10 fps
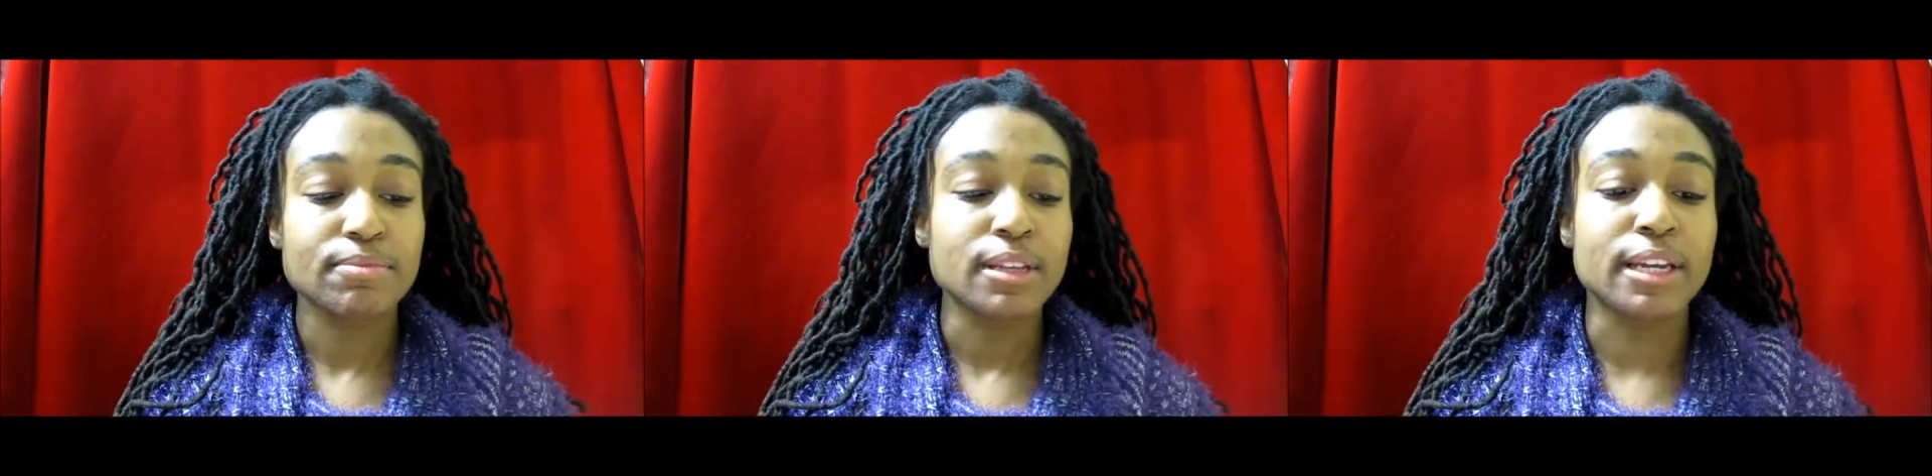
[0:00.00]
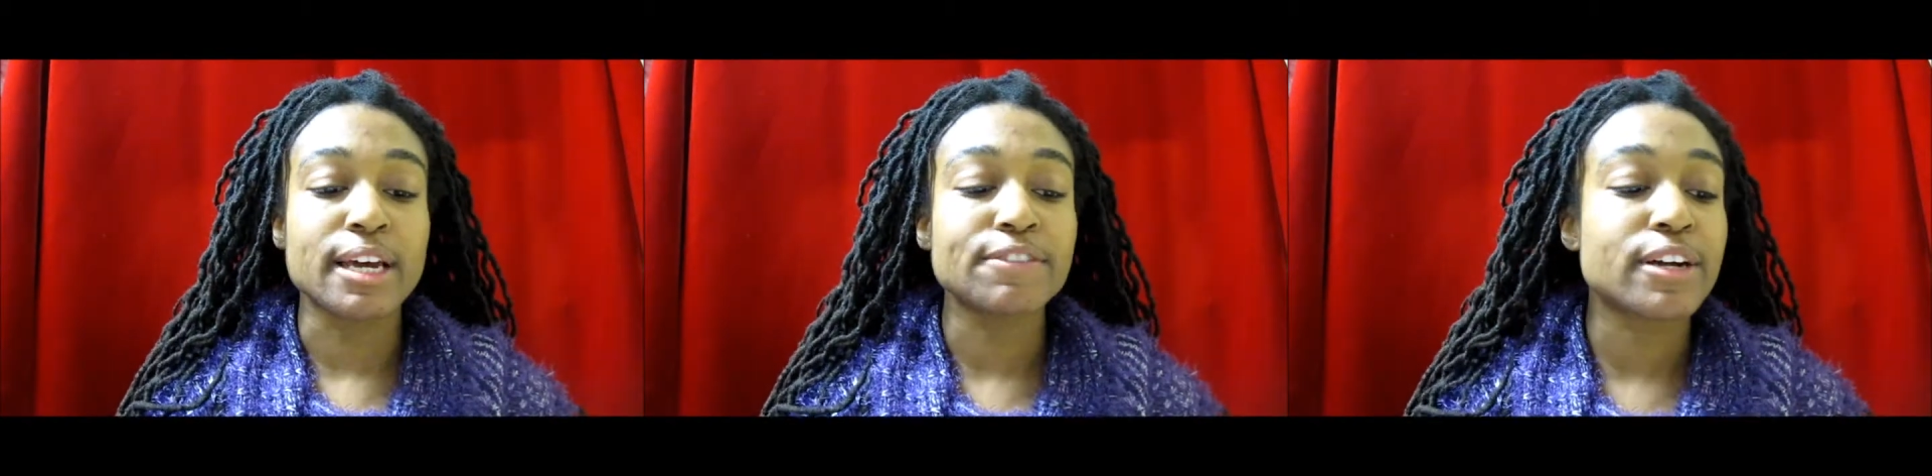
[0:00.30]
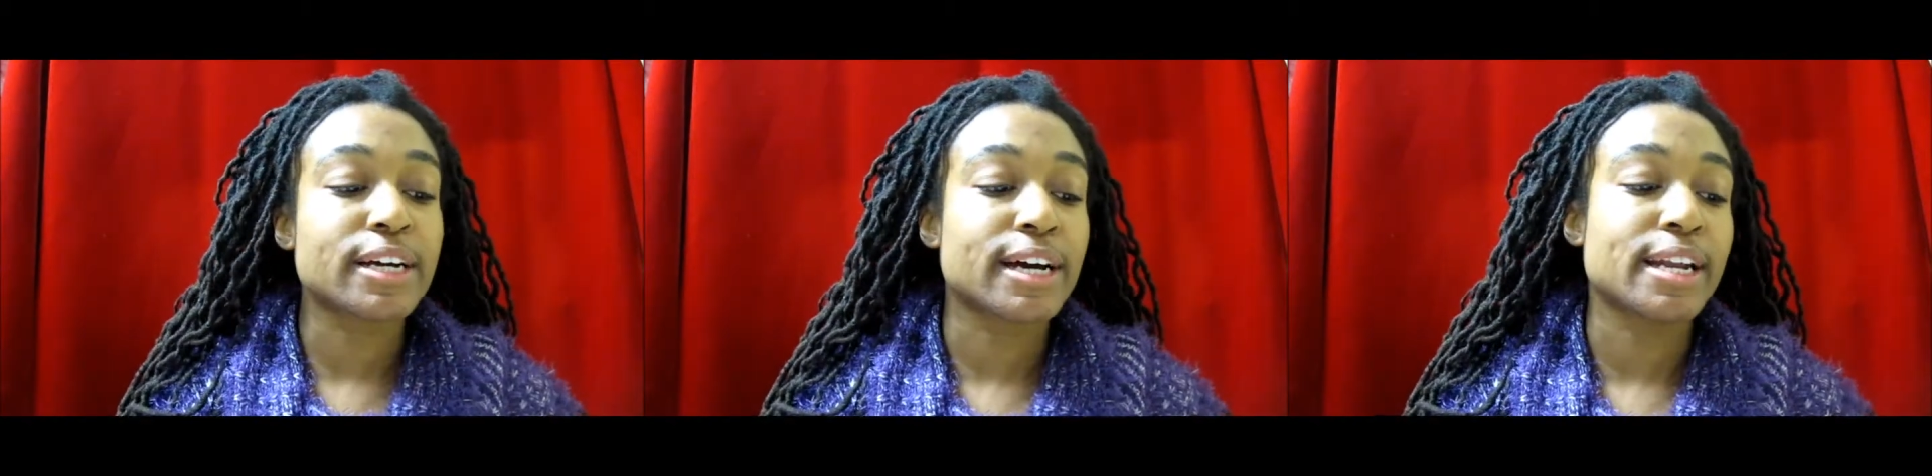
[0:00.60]
and after I
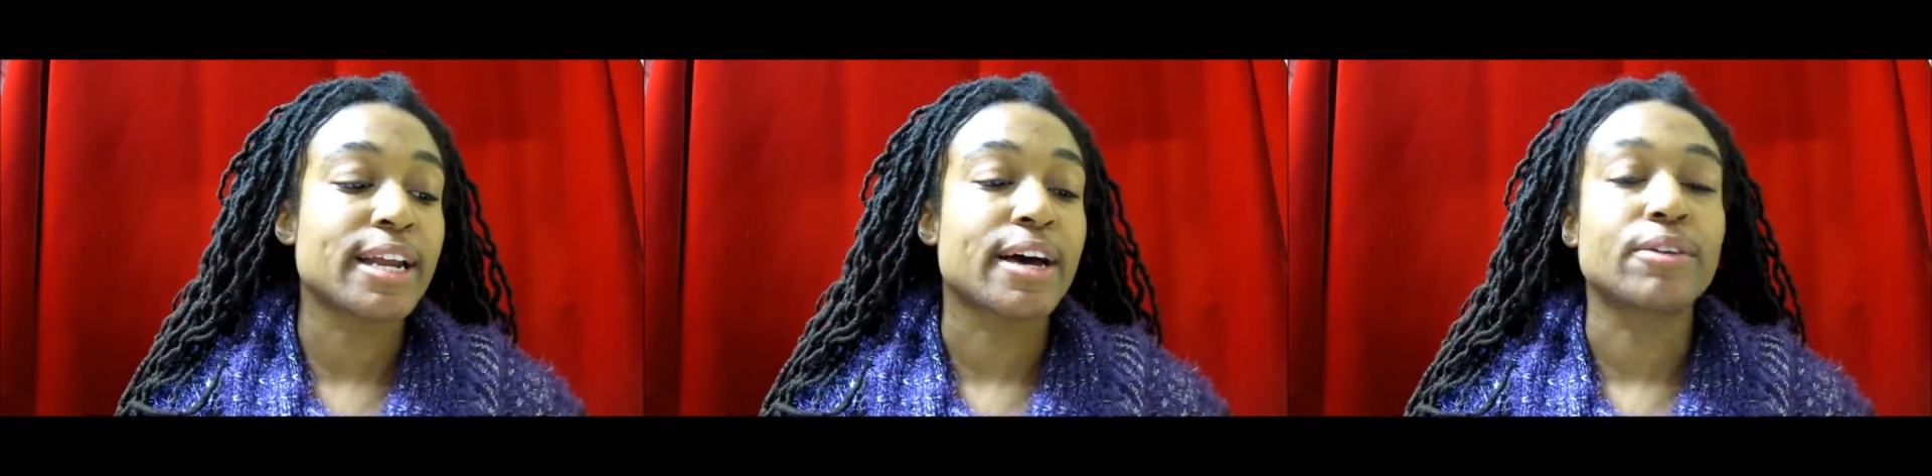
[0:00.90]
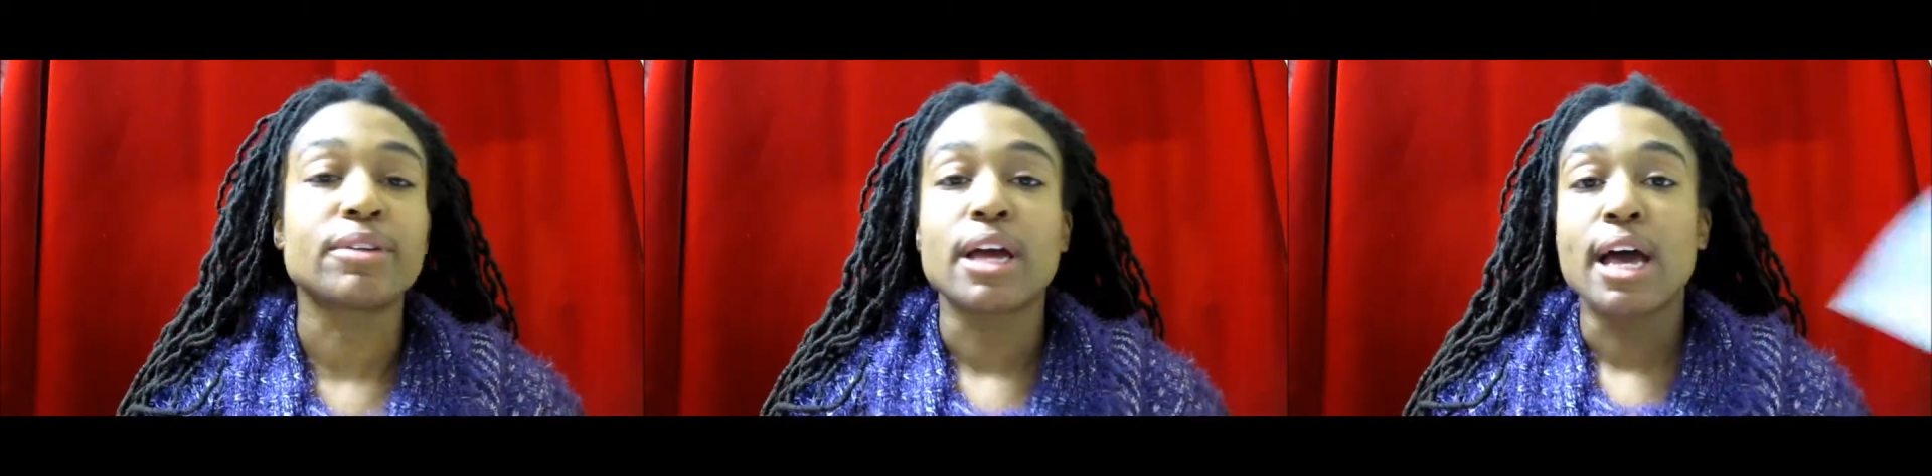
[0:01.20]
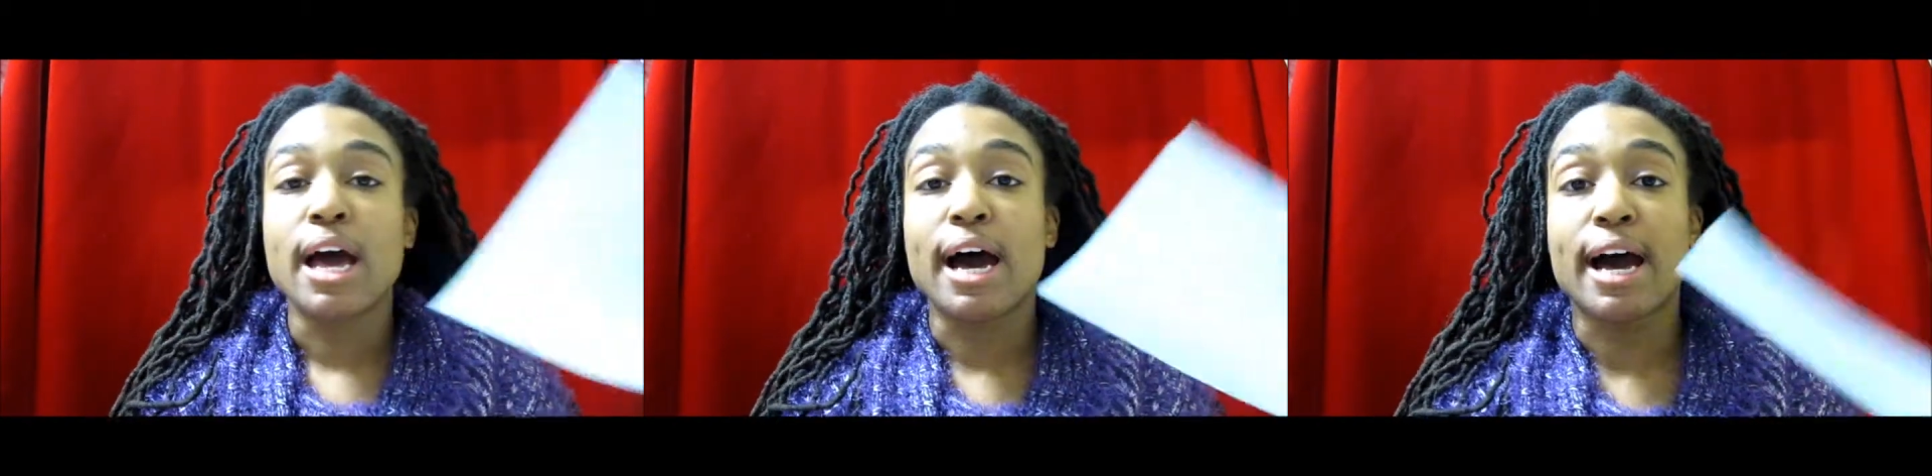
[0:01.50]
cut it out,
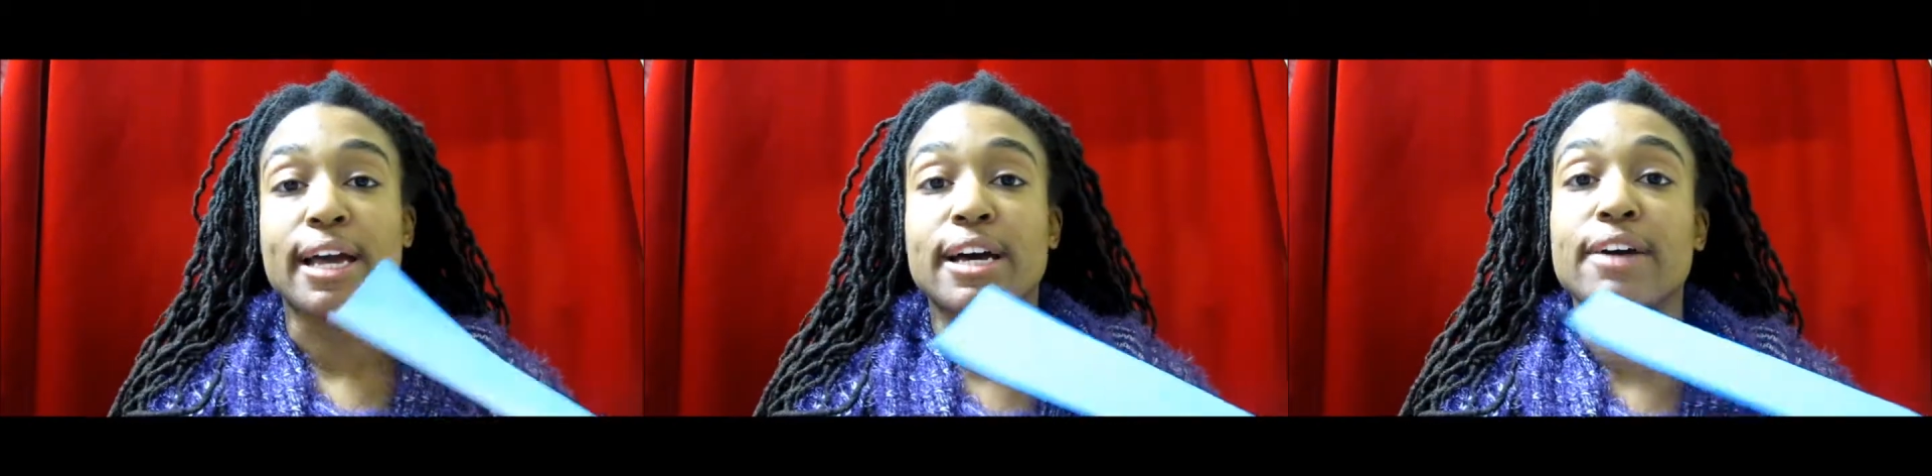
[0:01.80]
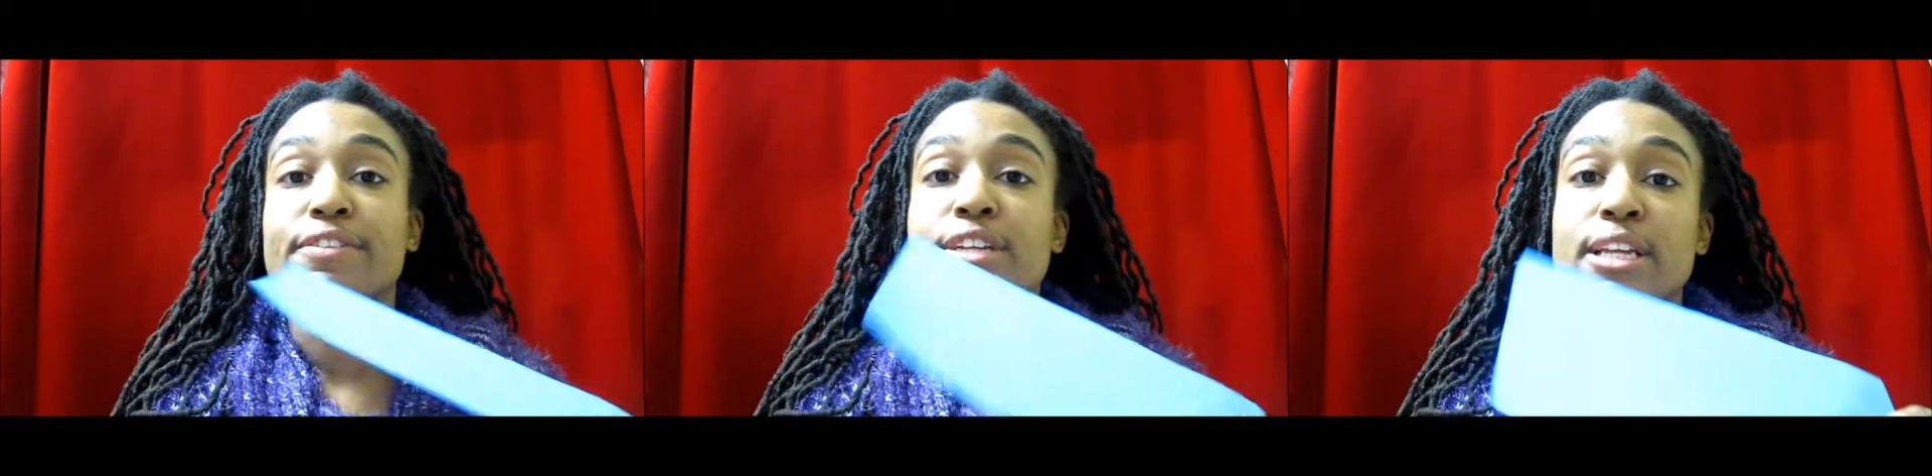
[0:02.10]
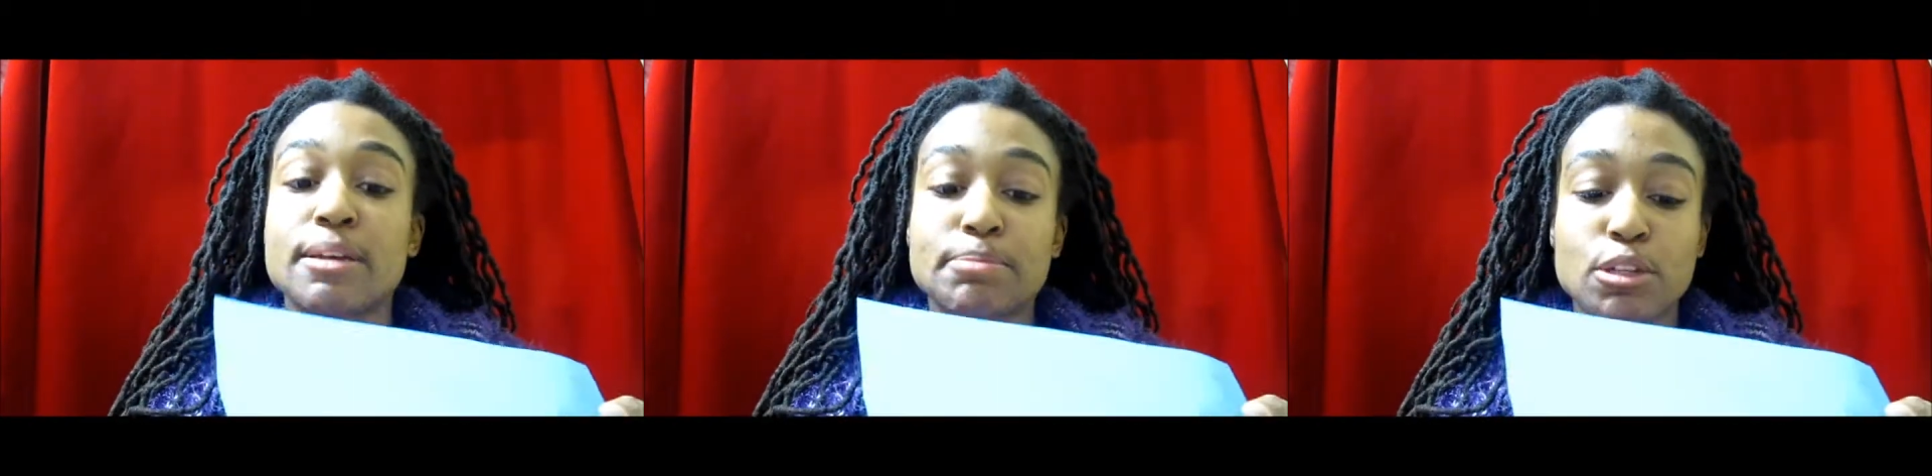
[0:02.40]
I covered
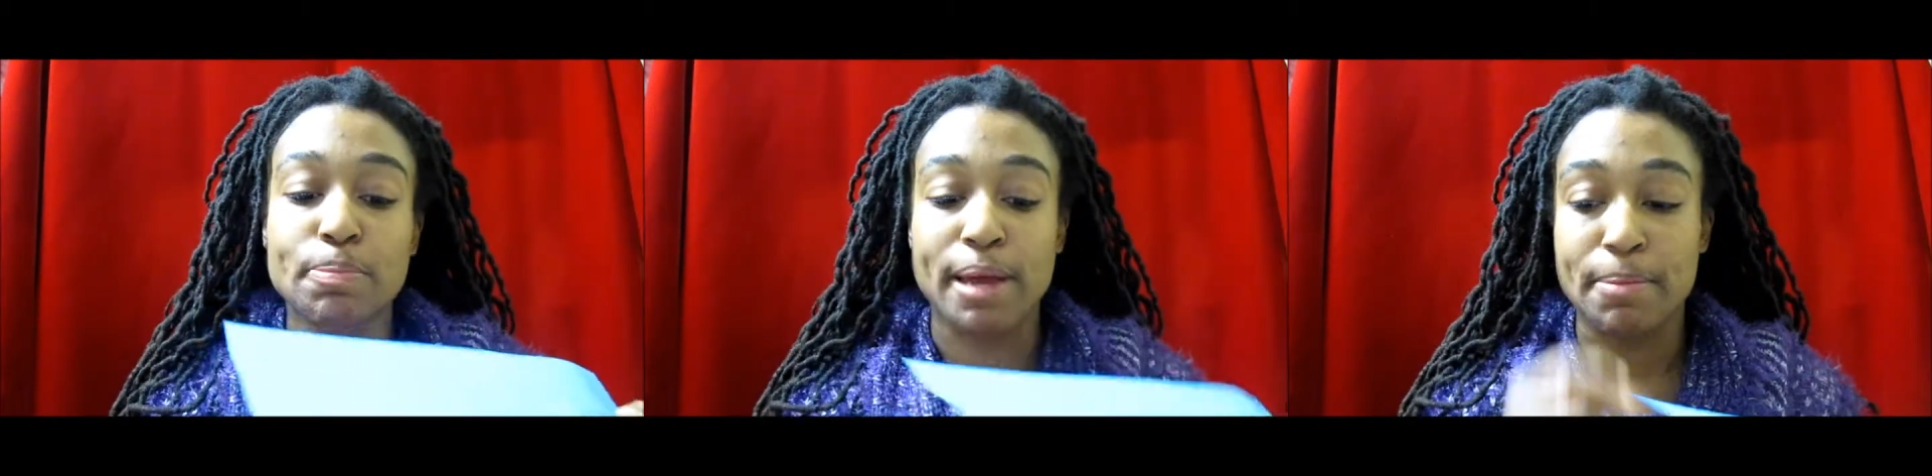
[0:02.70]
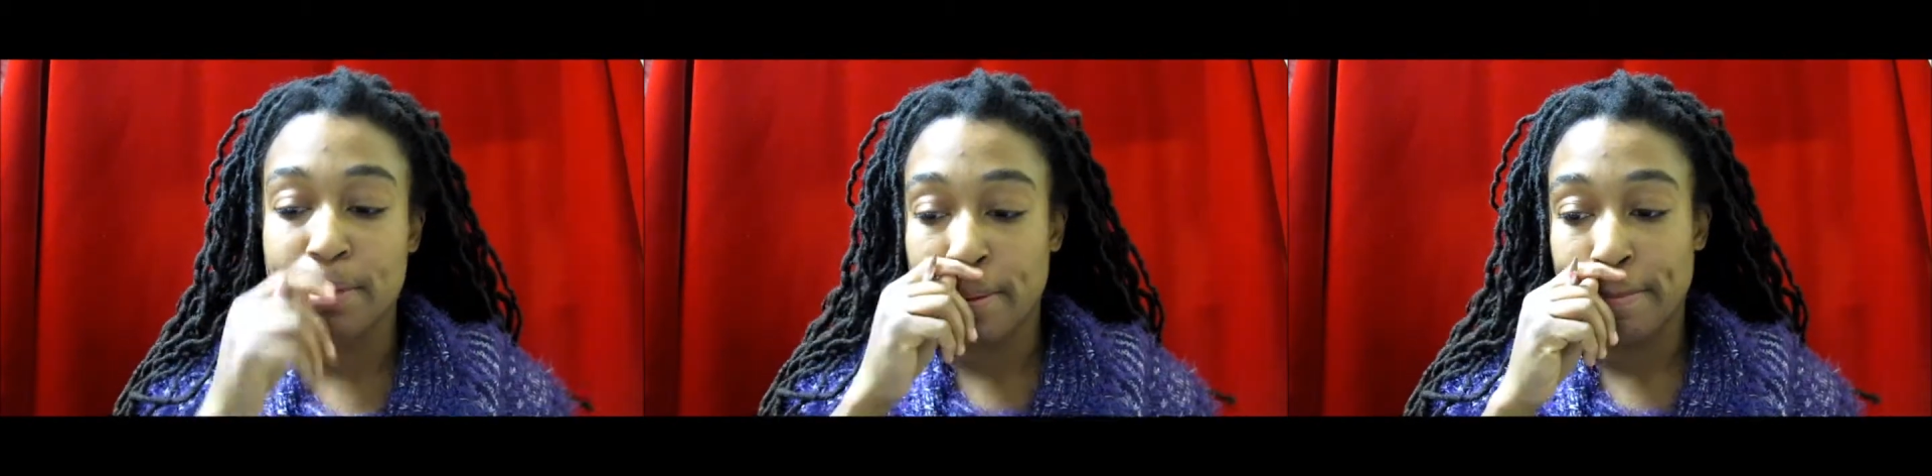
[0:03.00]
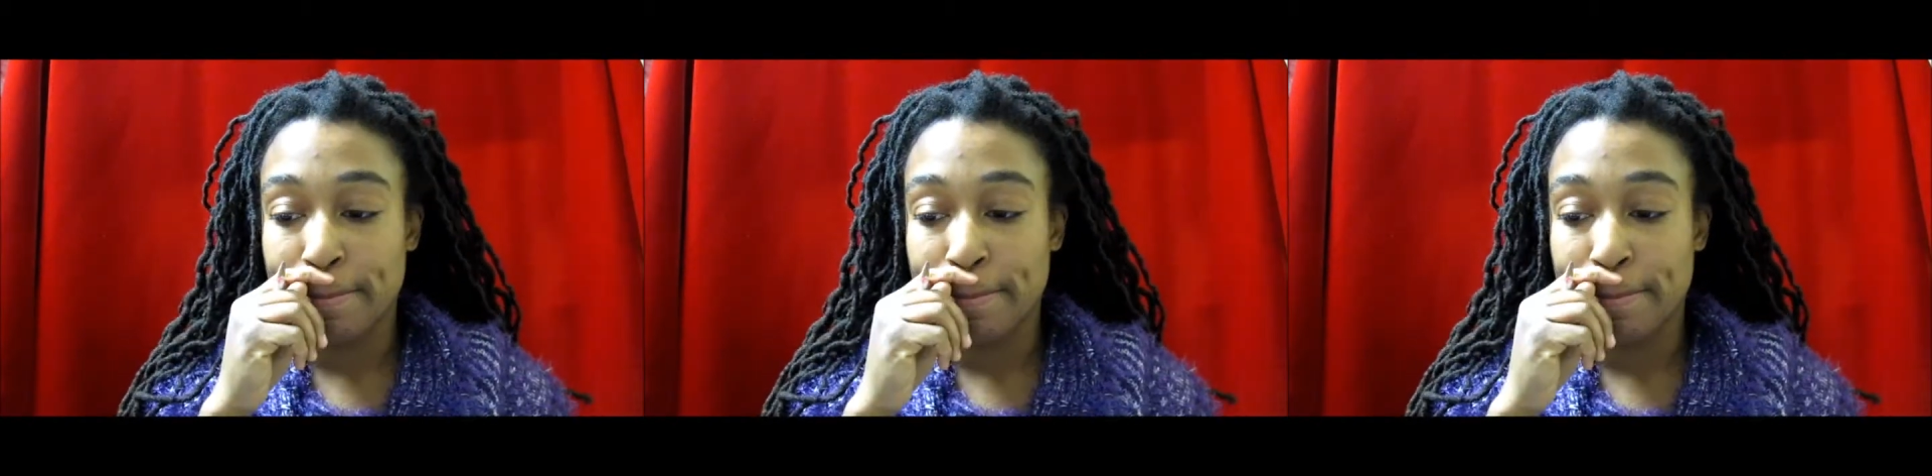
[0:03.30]
it in blue paper.